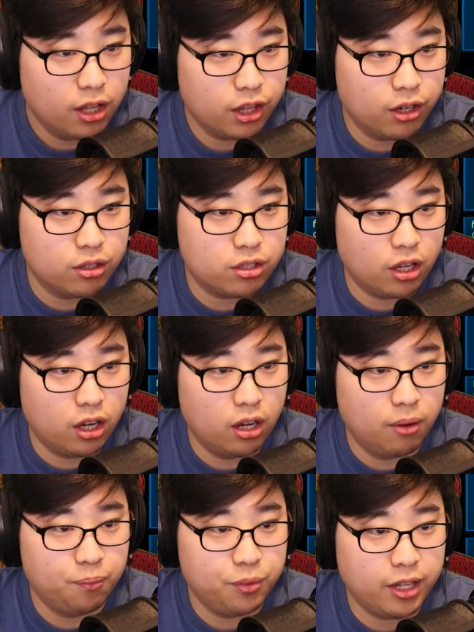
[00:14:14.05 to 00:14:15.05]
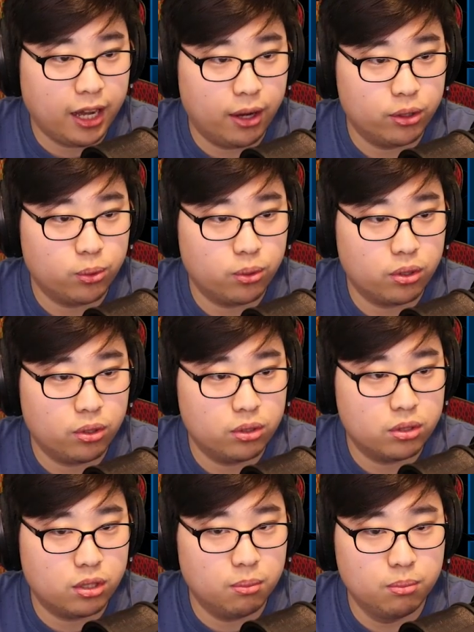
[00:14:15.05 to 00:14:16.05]
There's the outer
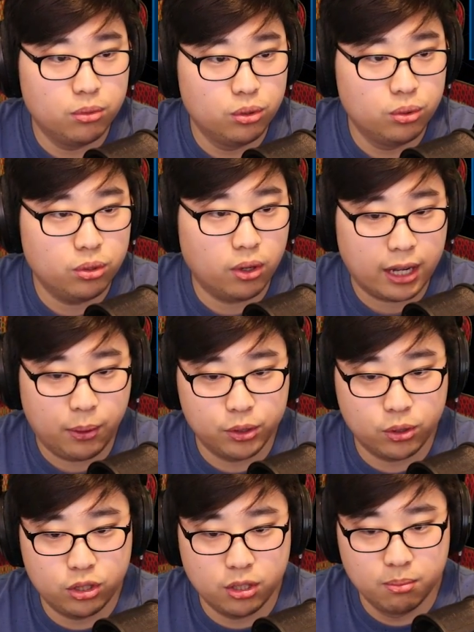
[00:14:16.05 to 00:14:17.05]
worlds, moon. Okay, I want to go to the